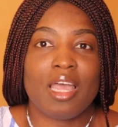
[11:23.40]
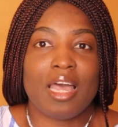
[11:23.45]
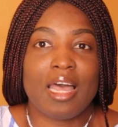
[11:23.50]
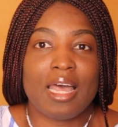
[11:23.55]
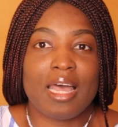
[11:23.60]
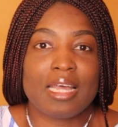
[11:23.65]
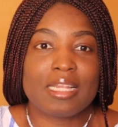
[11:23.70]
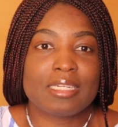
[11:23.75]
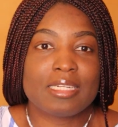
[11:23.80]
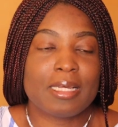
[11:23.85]

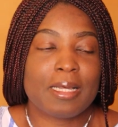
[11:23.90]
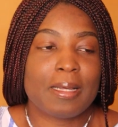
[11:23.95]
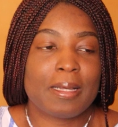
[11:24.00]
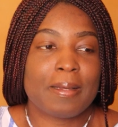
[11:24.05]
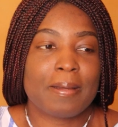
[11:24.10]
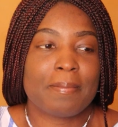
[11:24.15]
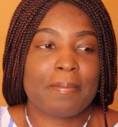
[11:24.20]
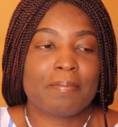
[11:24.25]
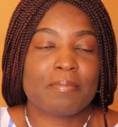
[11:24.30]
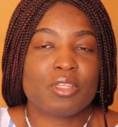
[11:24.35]

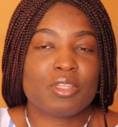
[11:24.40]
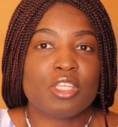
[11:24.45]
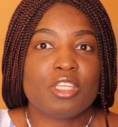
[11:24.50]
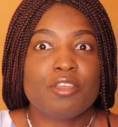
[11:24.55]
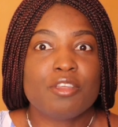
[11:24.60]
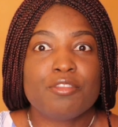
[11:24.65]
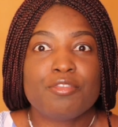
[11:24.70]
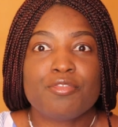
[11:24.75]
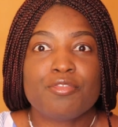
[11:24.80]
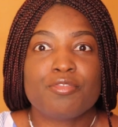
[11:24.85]
And
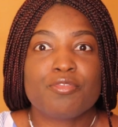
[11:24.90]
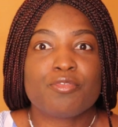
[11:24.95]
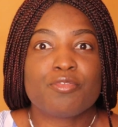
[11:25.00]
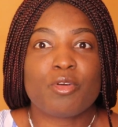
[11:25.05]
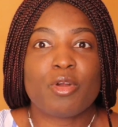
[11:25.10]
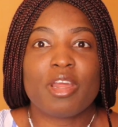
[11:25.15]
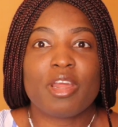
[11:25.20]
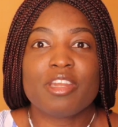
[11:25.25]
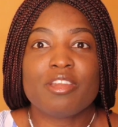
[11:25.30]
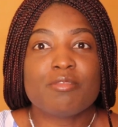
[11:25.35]
if
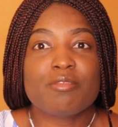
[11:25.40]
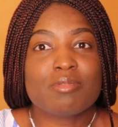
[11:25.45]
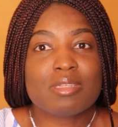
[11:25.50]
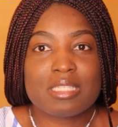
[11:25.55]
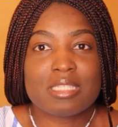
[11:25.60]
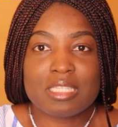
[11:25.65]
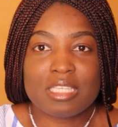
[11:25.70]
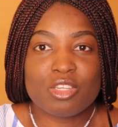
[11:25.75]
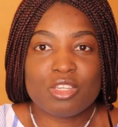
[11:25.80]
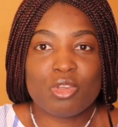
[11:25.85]
for any
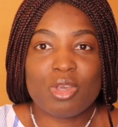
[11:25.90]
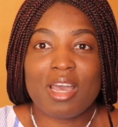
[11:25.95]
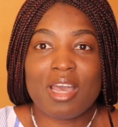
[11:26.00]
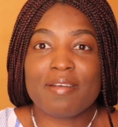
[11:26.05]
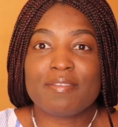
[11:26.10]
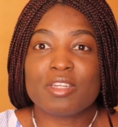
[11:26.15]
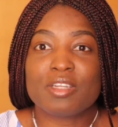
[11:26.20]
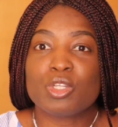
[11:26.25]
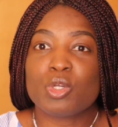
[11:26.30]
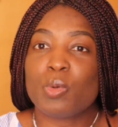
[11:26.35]
reason you
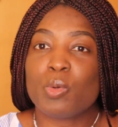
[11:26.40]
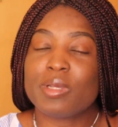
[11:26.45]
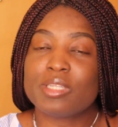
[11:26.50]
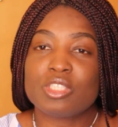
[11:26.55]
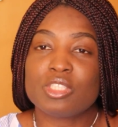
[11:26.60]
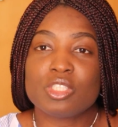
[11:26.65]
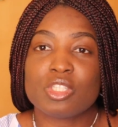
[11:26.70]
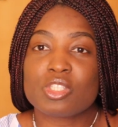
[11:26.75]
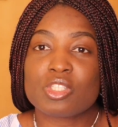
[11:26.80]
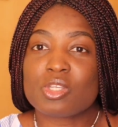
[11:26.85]
have any
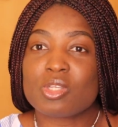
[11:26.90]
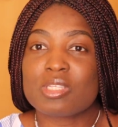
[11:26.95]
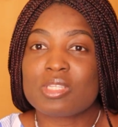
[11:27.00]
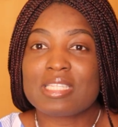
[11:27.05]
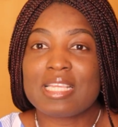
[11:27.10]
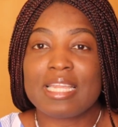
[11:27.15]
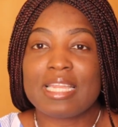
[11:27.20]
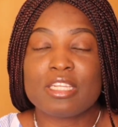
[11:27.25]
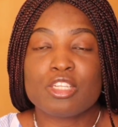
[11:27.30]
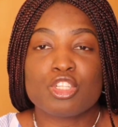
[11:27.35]
questions
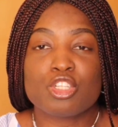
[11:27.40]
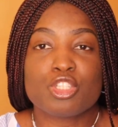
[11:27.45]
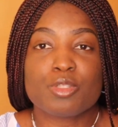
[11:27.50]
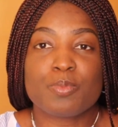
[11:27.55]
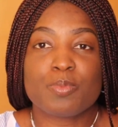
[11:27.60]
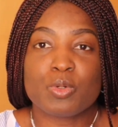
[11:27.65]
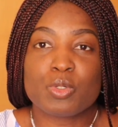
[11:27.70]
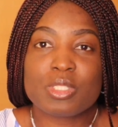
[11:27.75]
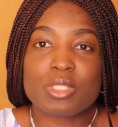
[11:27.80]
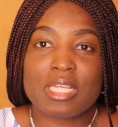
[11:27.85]
concerning this
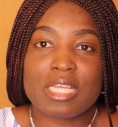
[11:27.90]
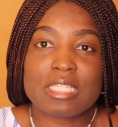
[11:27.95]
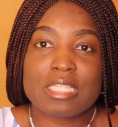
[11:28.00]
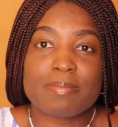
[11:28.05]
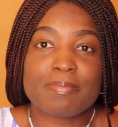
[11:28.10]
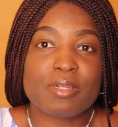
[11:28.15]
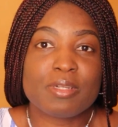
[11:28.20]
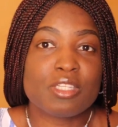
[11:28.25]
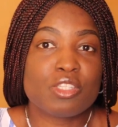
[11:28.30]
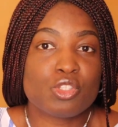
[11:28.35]

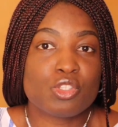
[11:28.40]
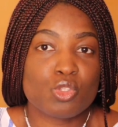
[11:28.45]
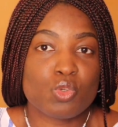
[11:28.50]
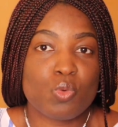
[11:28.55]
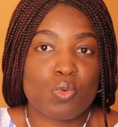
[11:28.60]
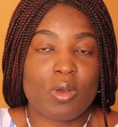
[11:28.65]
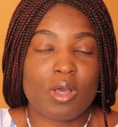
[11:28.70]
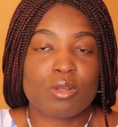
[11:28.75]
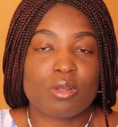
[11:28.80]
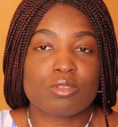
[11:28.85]
process, please
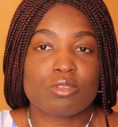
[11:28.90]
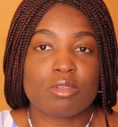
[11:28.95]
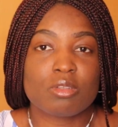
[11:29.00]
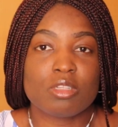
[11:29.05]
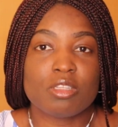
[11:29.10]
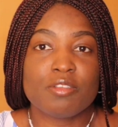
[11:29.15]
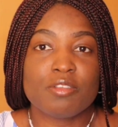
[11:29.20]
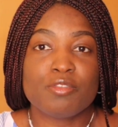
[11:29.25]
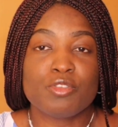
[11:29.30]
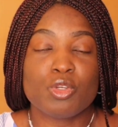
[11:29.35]
do well to
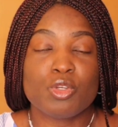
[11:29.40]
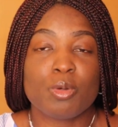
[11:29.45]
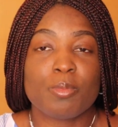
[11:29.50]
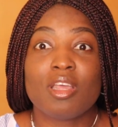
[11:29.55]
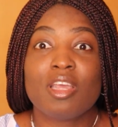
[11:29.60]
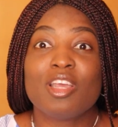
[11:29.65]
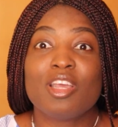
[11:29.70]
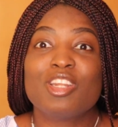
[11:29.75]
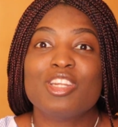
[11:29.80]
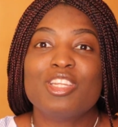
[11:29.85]
leave
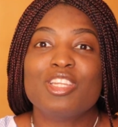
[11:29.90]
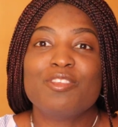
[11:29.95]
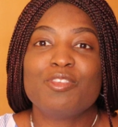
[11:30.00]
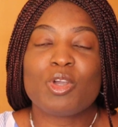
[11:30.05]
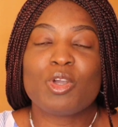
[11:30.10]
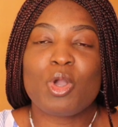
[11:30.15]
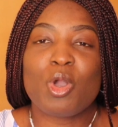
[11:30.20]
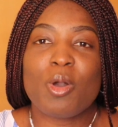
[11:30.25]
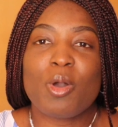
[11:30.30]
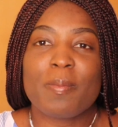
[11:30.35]

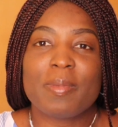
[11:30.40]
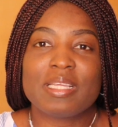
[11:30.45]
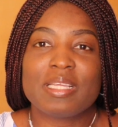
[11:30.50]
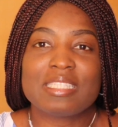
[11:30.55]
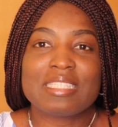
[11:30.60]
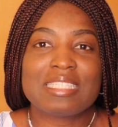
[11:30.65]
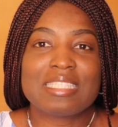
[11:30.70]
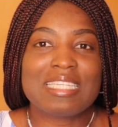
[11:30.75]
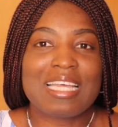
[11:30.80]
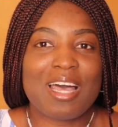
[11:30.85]
your
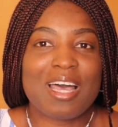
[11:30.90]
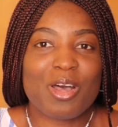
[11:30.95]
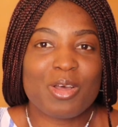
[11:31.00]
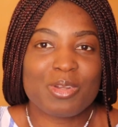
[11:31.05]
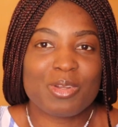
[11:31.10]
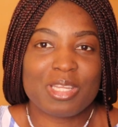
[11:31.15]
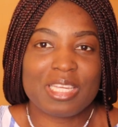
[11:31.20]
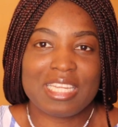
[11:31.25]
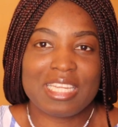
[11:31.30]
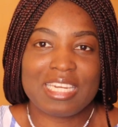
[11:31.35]
comments
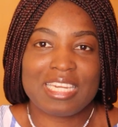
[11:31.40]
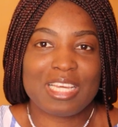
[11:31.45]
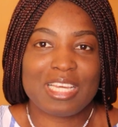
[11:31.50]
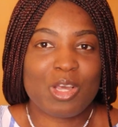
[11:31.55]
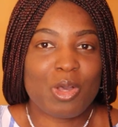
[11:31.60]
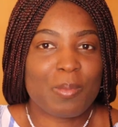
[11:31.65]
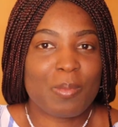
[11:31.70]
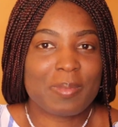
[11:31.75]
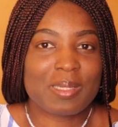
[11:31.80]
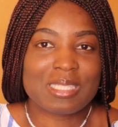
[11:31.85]
down in the
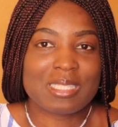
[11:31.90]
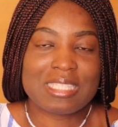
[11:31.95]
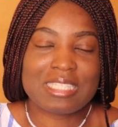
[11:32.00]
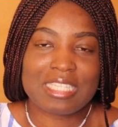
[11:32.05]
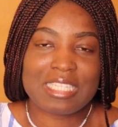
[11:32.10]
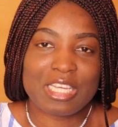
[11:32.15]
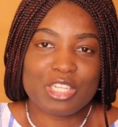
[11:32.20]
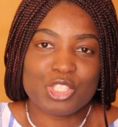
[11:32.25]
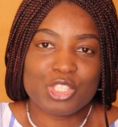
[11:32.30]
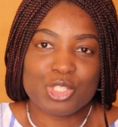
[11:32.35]
comment
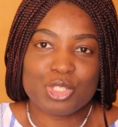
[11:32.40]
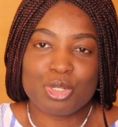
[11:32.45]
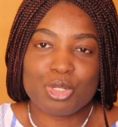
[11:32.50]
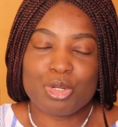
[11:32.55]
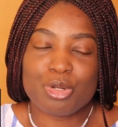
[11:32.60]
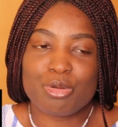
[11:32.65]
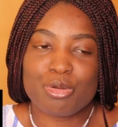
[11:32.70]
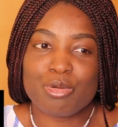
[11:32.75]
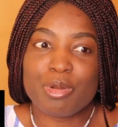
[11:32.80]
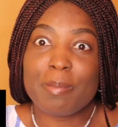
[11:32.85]

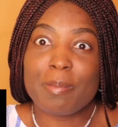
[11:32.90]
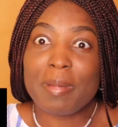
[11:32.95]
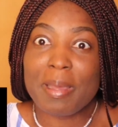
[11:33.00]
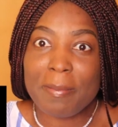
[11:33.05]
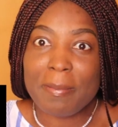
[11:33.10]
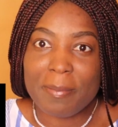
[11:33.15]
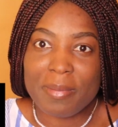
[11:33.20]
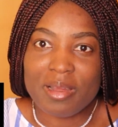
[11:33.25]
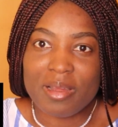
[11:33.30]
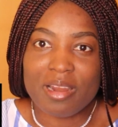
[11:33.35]
section.
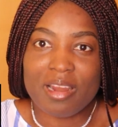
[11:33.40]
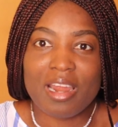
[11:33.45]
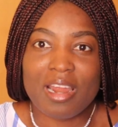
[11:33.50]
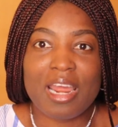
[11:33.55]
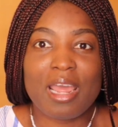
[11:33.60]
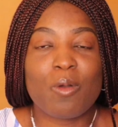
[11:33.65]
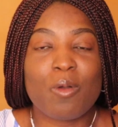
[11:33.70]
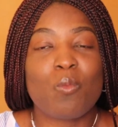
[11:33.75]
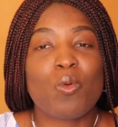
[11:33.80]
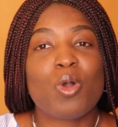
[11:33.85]
Remember,
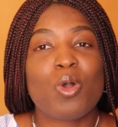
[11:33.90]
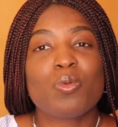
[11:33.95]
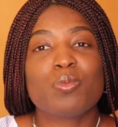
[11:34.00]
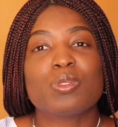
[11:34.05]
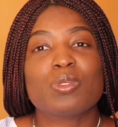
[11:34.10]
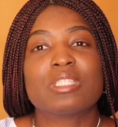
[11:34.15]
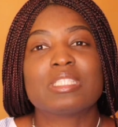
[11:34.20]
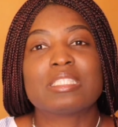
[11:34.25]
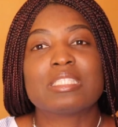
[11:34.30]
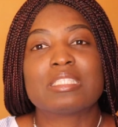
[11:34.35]
I work
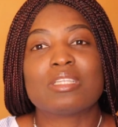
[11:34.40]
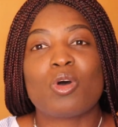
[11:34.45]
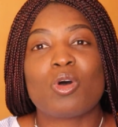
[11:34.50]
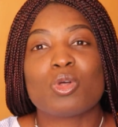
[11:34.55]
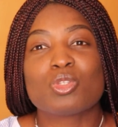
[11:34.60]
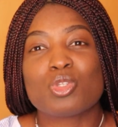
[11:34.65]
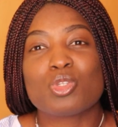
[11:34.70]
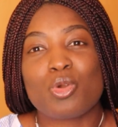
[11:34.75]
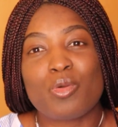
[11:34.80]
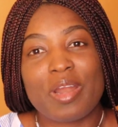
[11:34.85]
with
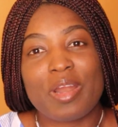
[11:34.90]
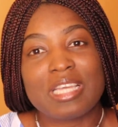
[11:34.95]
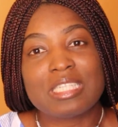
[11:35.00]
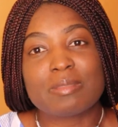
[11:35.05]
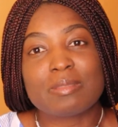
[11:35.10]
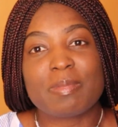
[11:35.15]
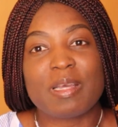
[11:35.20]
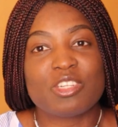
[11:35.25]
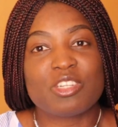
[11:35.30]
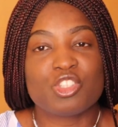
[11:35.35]

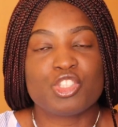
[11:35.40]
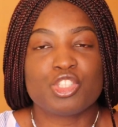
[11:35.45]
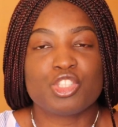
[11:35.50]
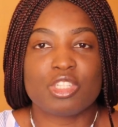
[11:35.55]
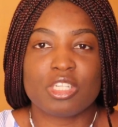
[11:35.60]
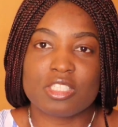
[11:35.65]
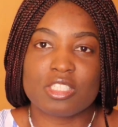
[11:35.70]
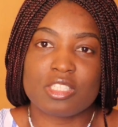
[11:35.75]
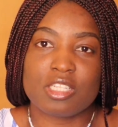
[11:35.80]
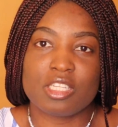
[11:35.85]
authorized Spanish
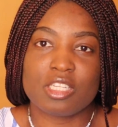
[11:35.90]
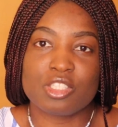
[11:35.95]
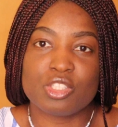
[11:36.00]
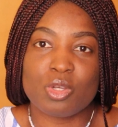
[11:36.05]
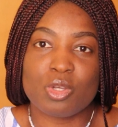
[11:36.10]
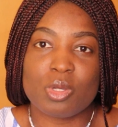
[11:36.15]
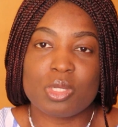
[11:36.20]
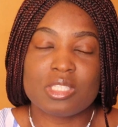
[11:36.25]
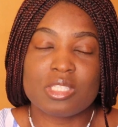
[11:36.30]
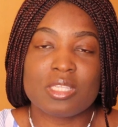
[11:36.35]

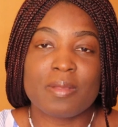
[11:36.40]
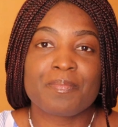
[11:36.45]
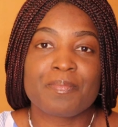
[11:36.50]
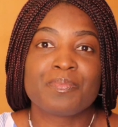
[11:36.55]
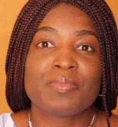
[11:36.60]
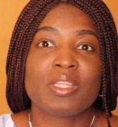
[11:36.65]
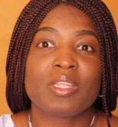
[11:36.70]
translators.